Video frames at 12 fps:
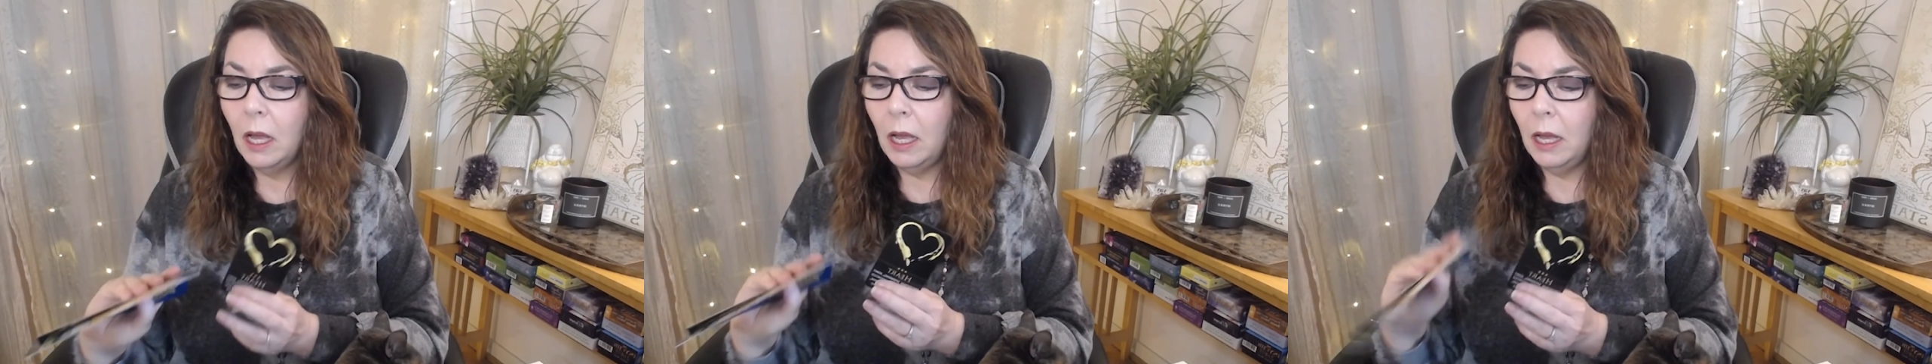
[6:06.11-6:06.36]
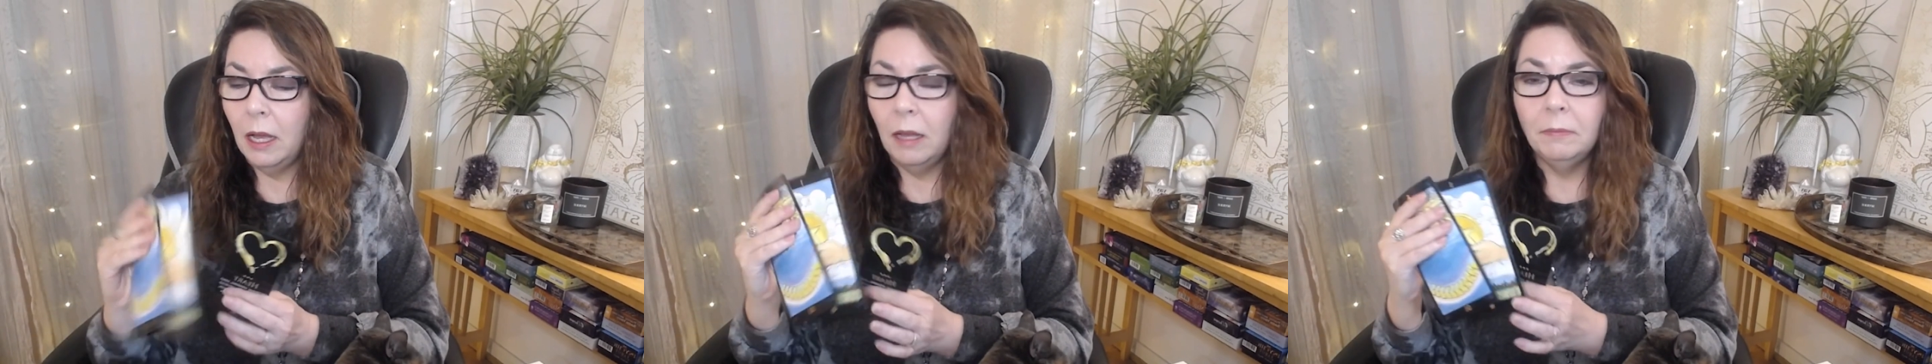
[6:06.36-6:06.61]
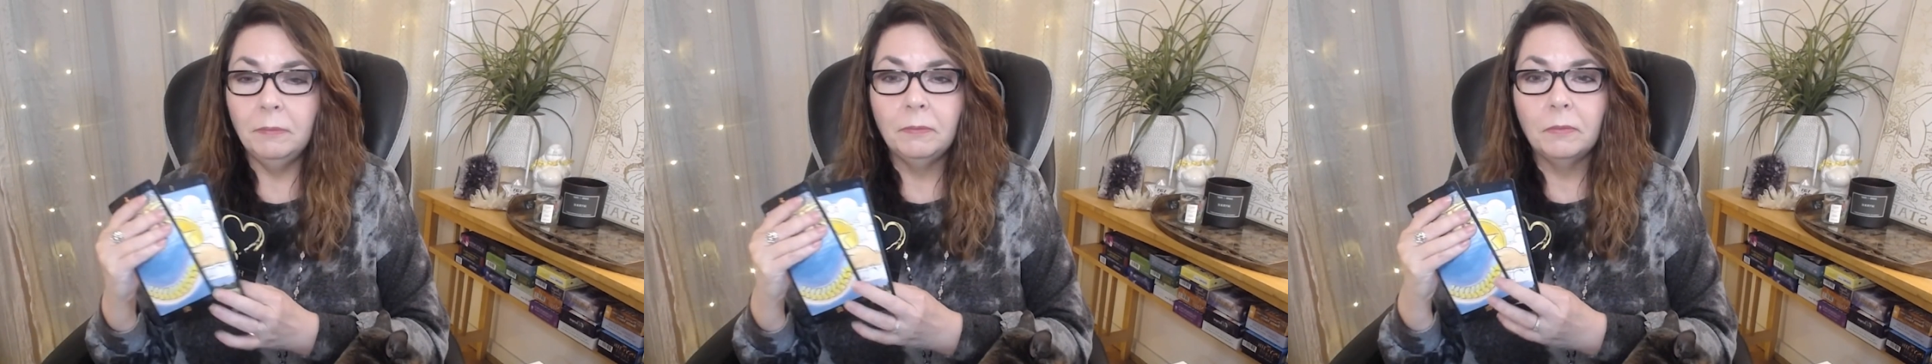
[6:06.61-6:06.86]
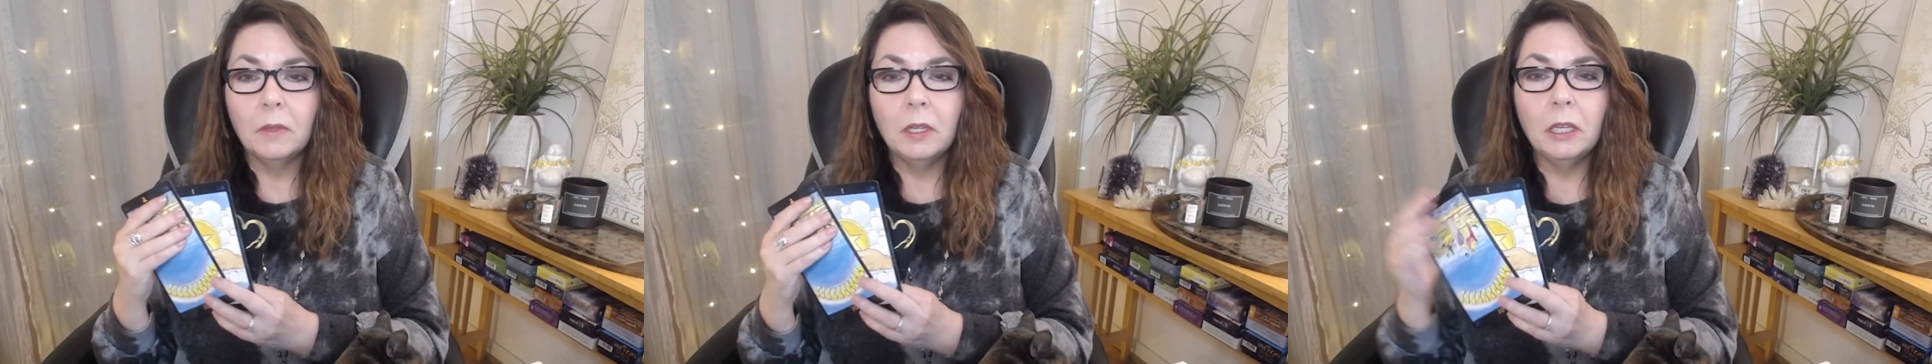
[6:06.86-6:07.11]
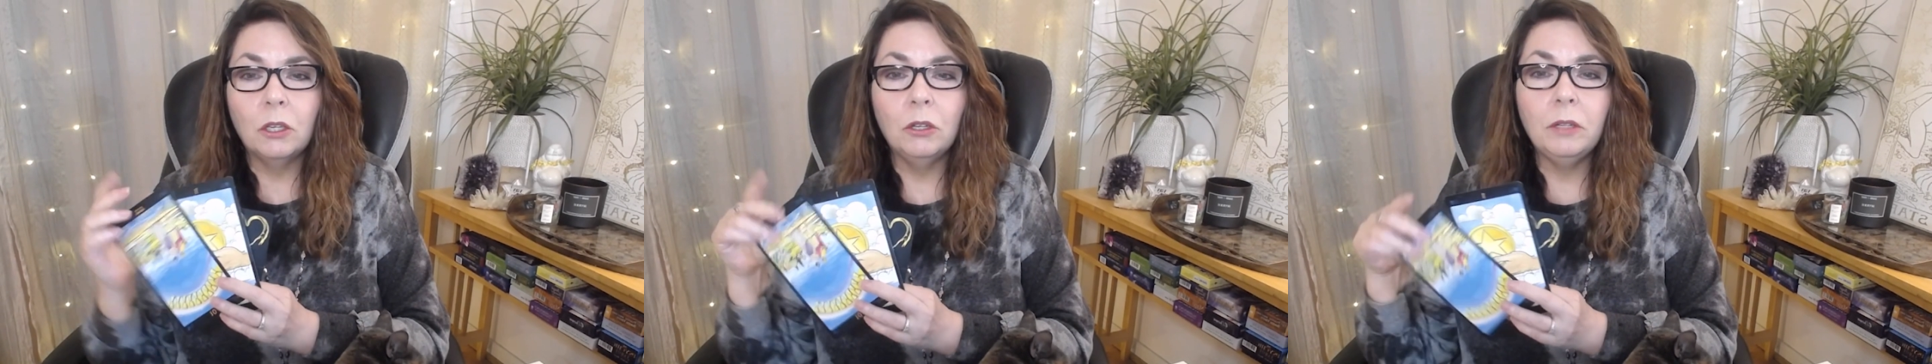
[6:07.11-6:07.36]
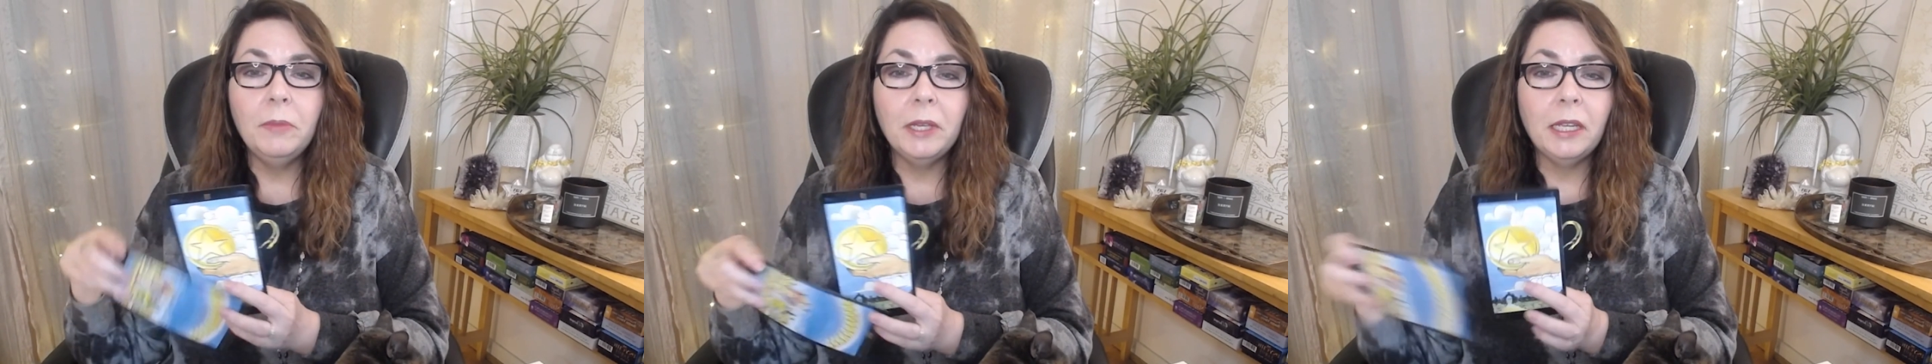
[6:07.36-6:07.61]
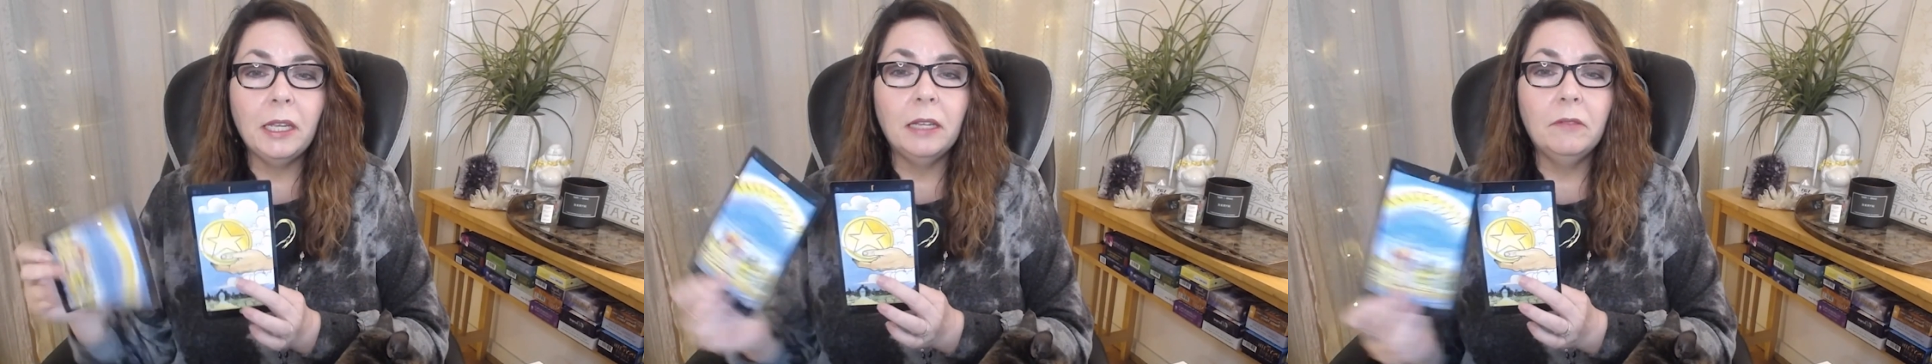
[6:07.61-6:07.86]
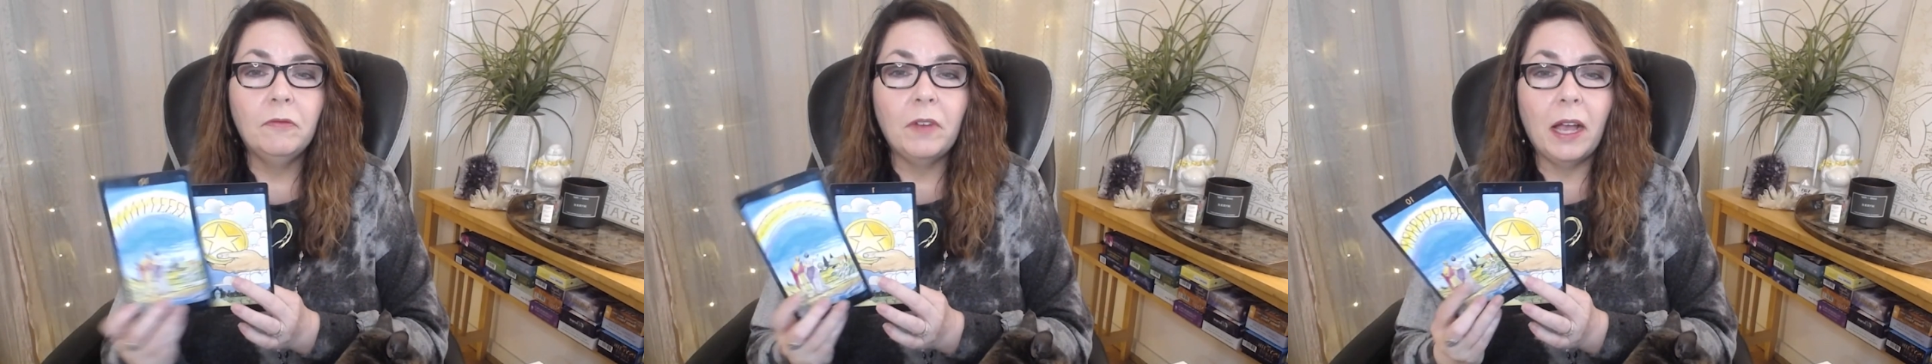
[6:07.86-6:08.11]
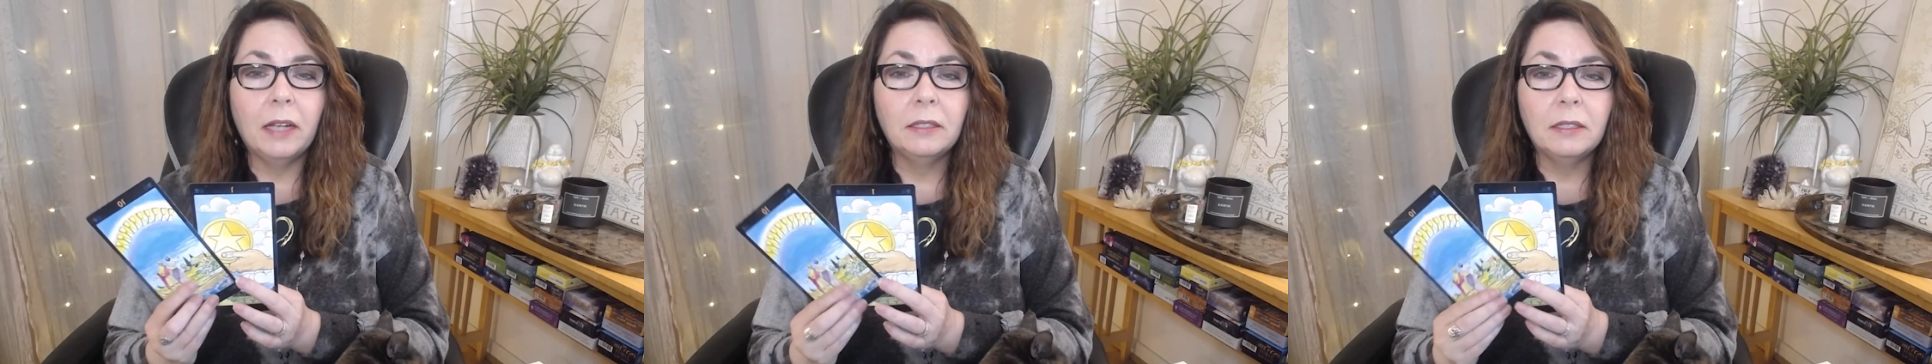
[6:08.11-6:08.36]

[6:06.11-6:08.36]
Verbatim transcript: Um, it could be, in fact,